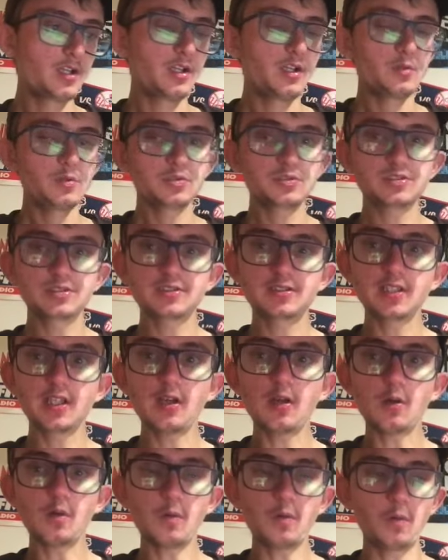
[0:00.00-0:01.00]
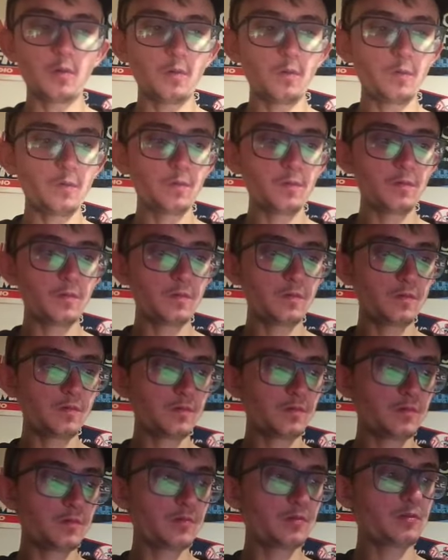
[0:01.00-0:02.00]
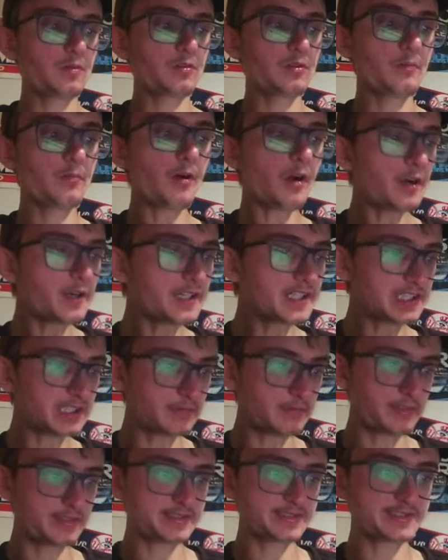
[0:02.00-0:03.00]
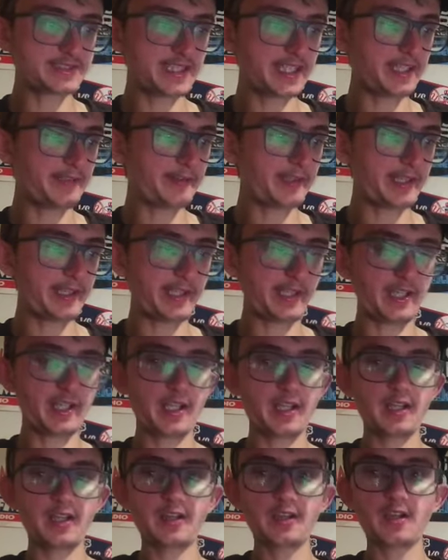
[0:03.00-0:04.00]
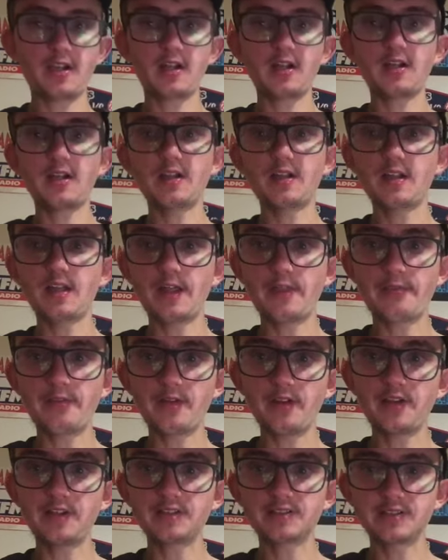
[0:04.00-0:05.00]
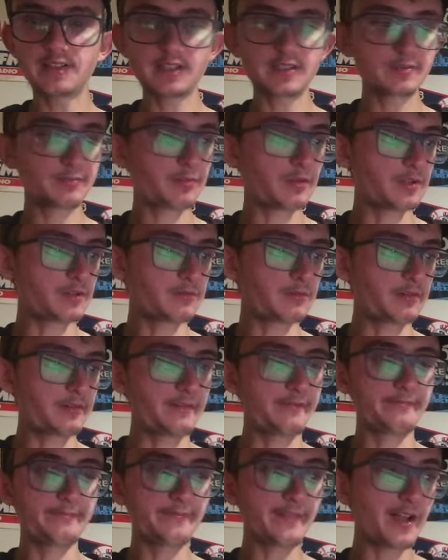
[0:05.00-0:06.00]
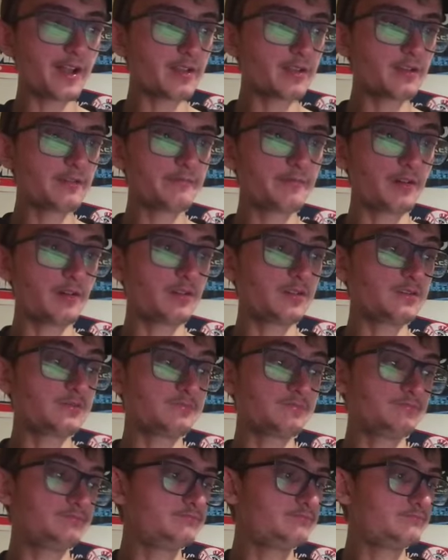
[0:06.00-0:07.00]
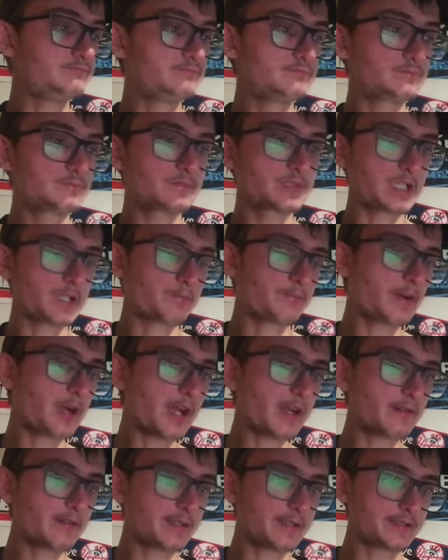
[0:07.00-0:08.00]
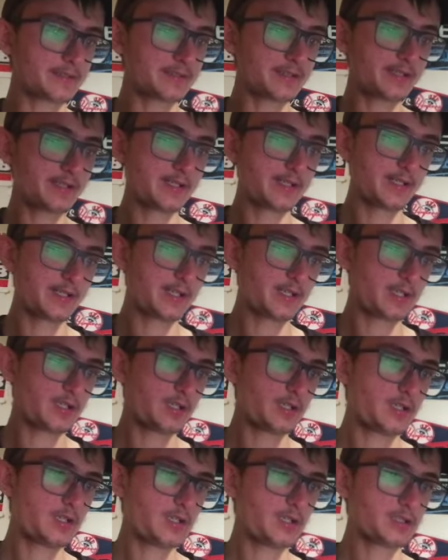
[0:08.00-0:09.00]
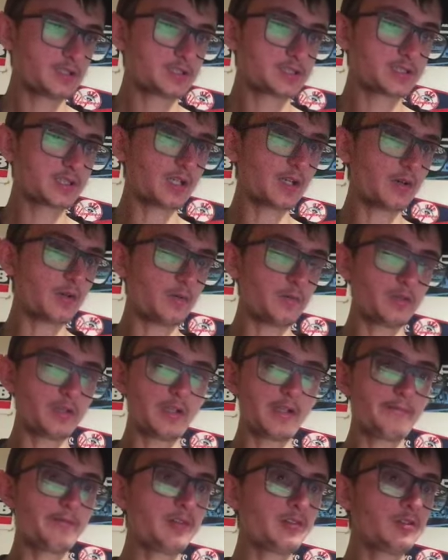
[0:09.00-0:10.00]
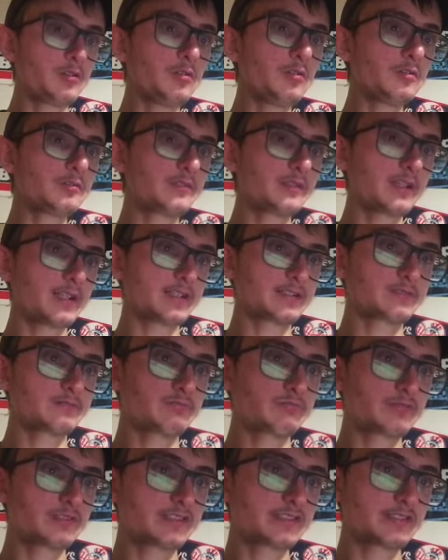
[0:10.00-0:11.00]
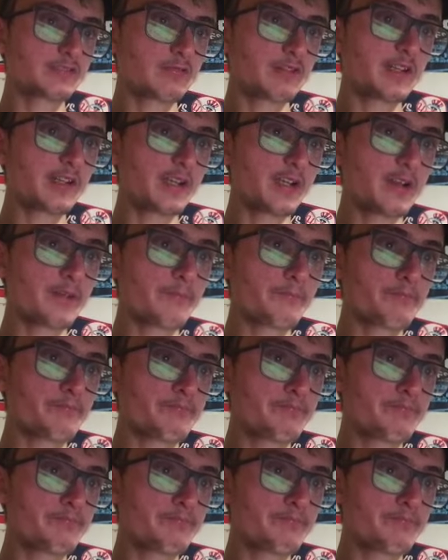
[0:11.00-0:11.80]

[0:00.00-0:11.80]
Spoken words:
so the Padres are receiving a 36.20 value from the Pirates. So if you do just straight up